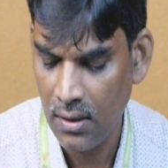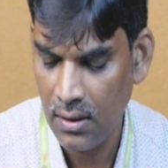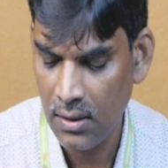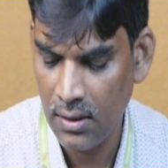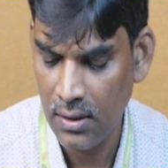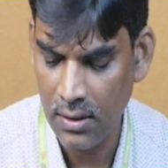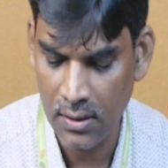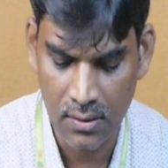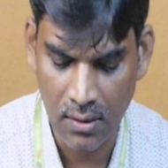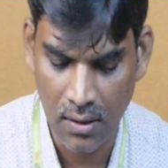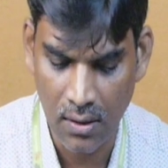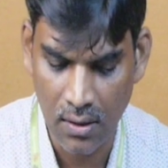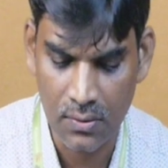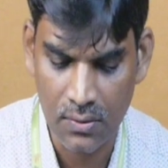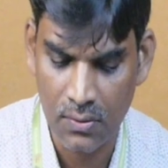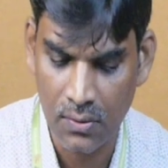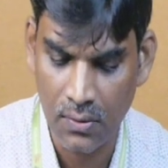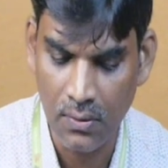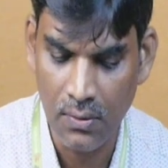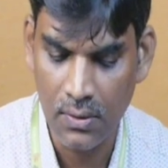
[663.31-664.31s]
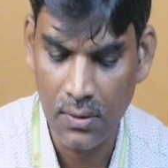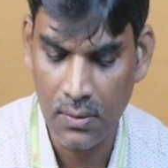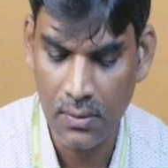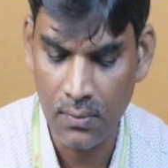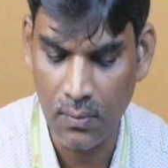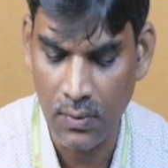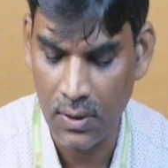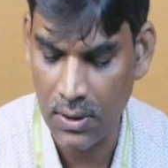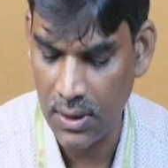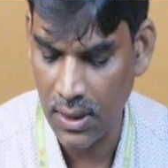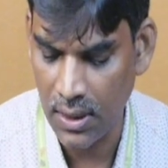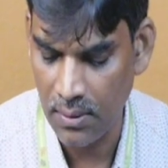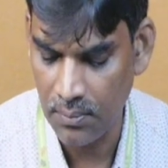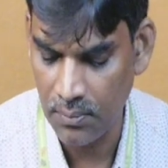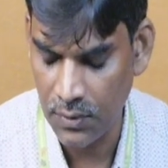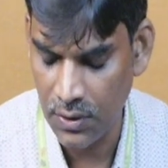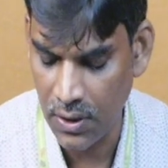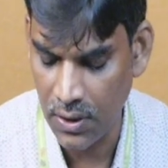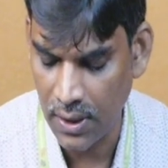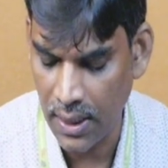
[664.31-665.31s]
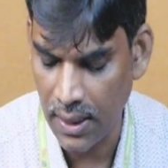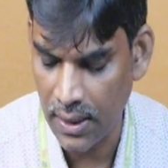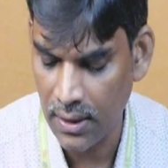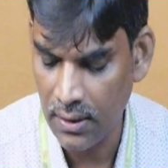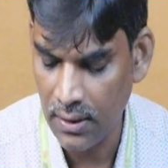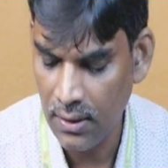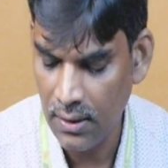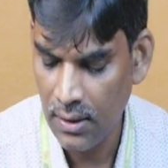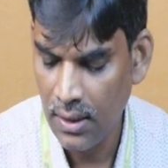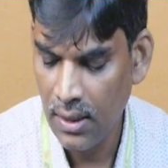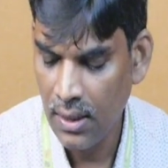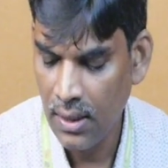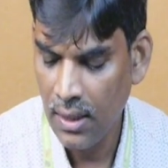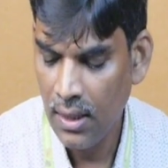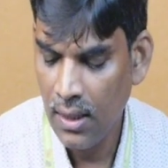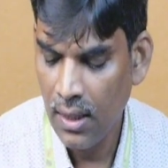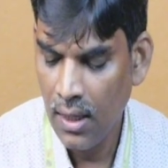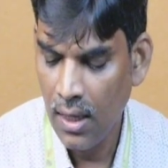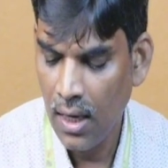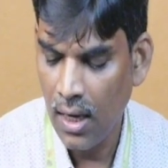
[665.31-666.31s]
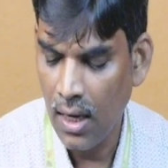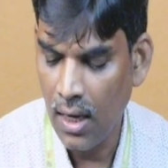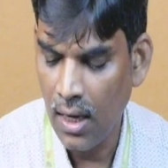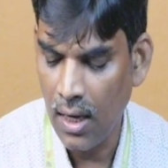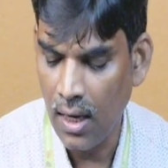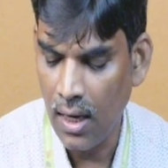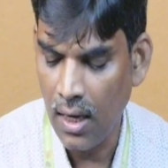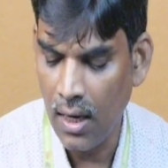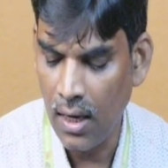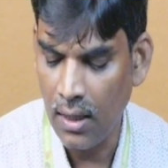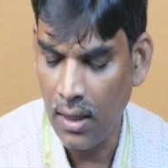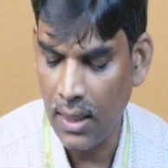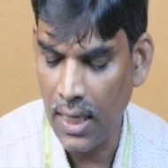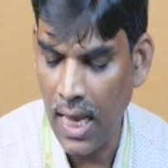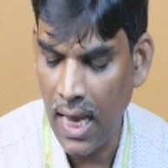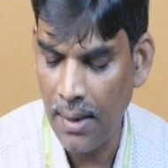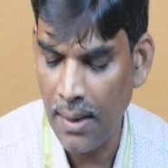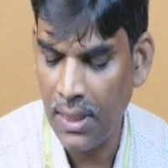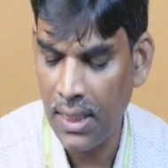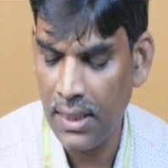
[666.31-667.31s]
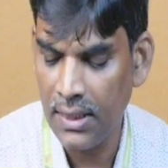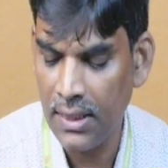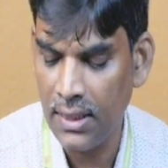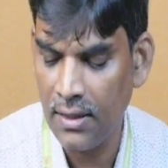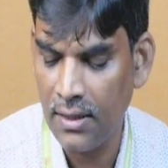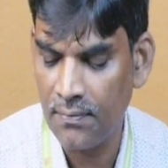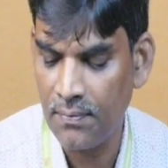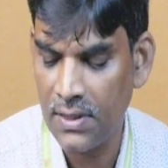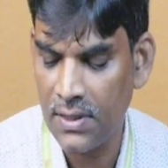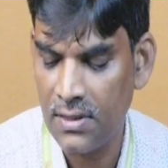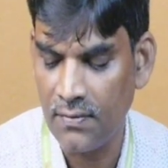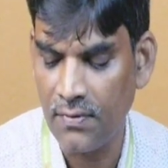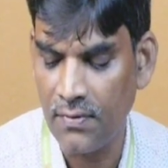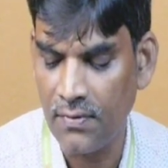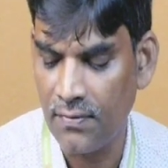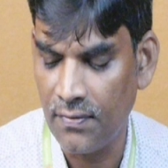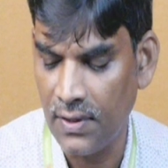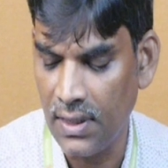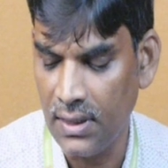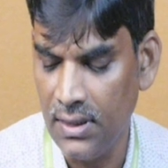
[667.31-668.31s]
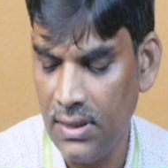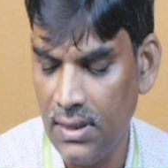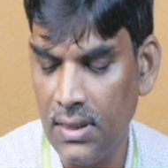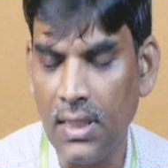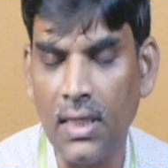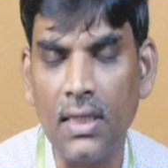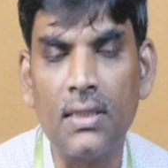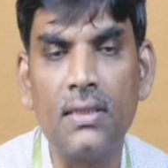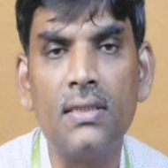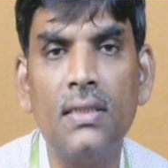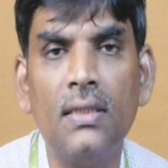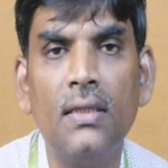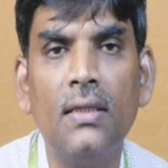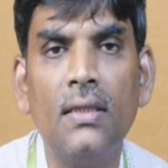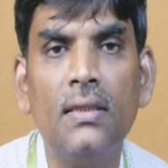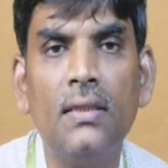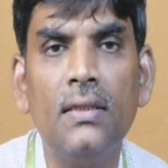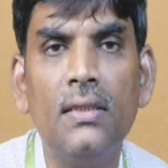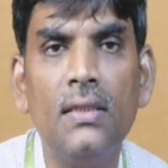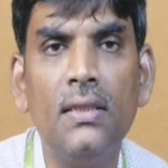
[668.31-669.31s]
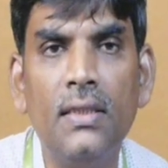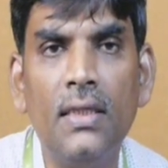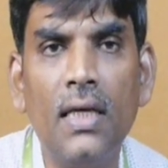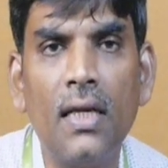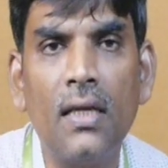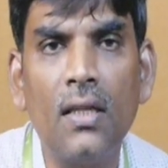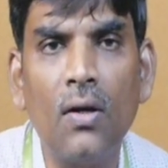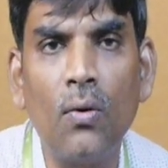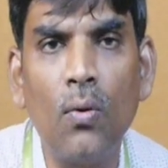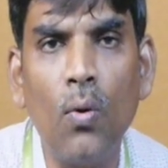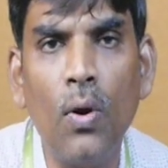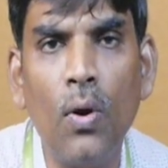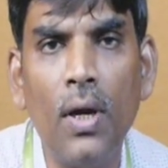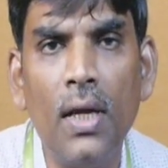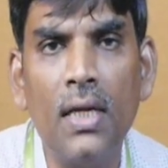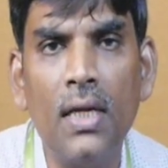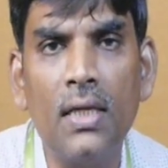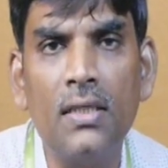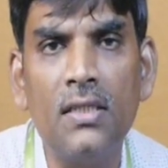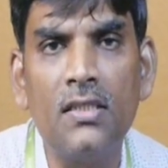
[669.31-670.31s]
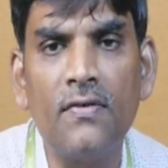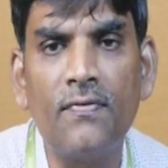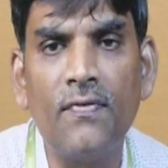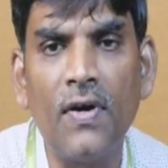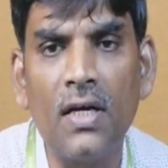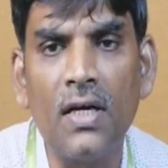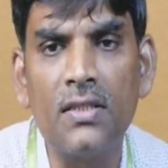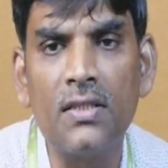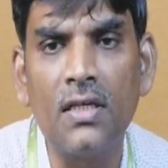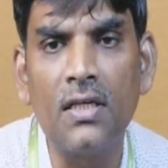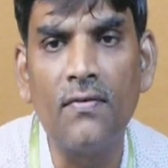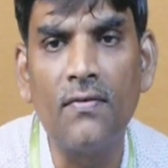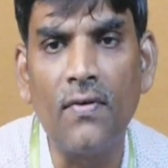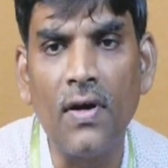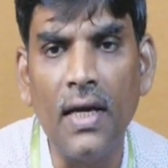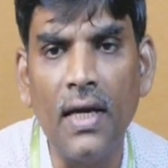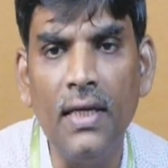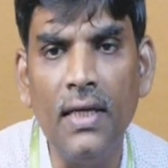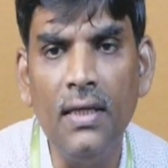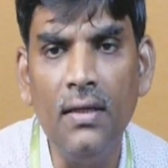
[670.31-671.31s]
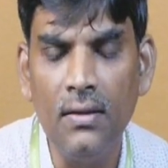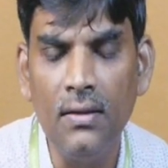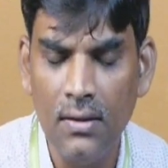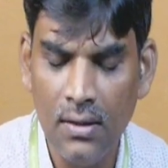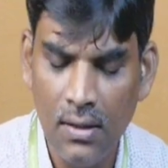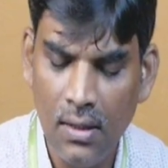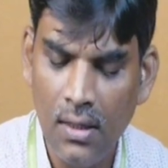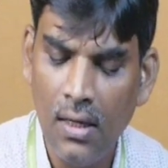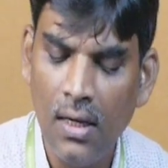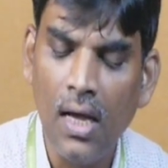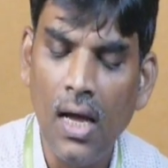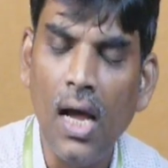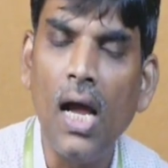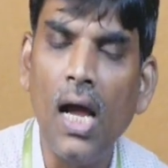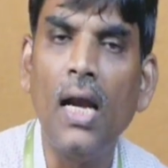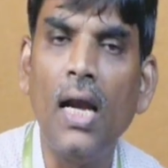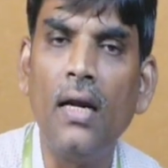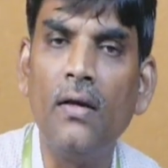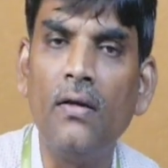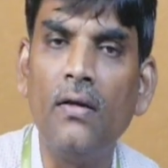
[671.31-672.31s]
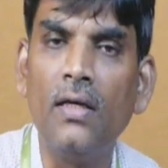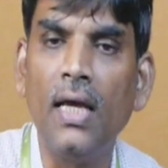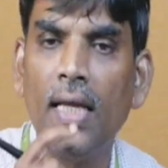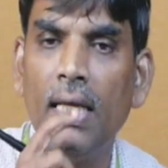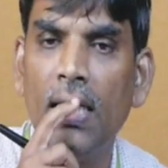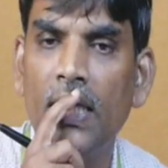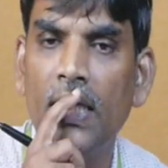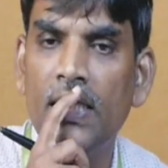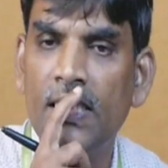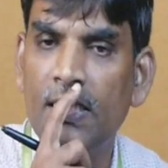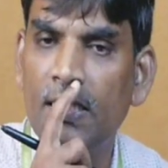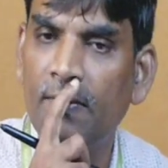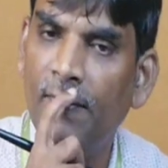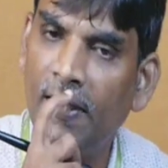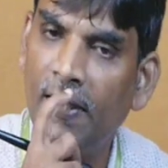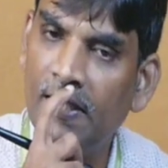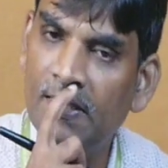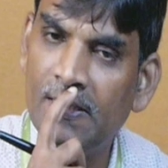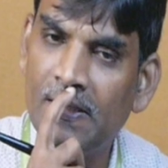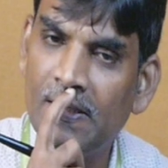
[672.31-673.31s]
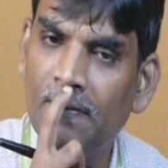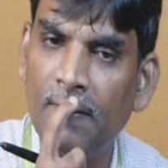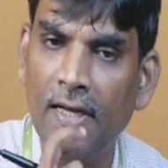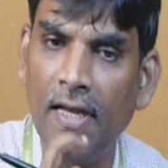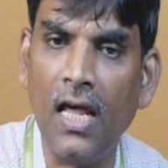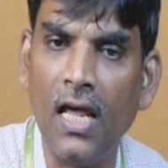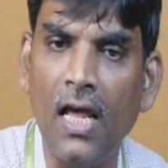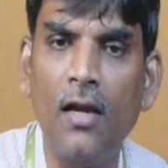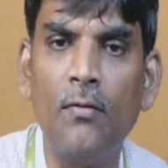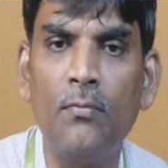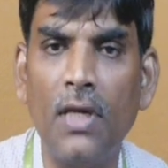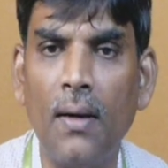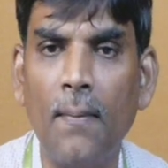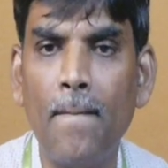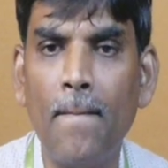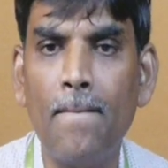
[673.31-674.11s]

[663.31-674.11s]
it is also one term we are getting lambda dI plus FFLD dx. Here the coenergy is a function of I and energy is the function of lambda.